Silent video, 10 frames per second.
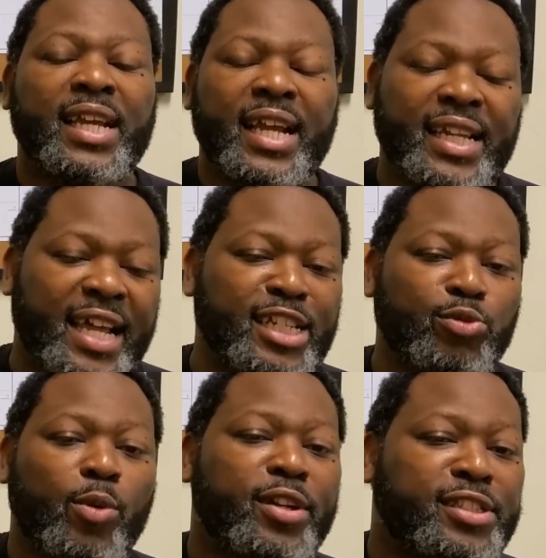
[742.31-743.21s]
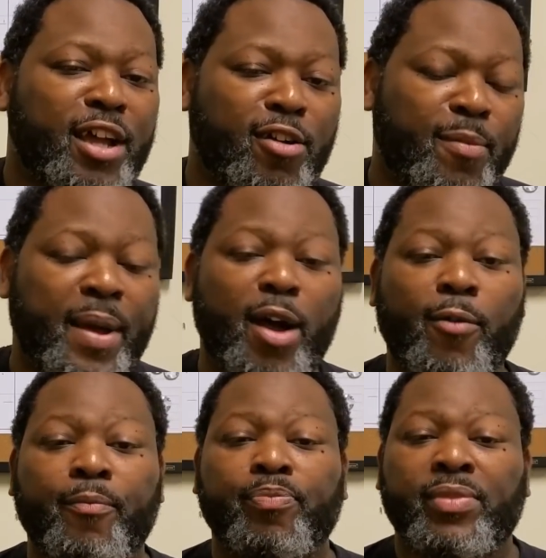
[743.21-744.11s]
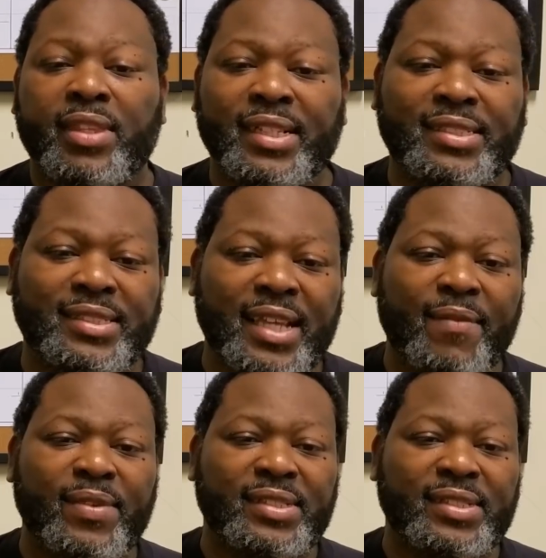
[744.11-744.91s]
and I just want to talk about the 7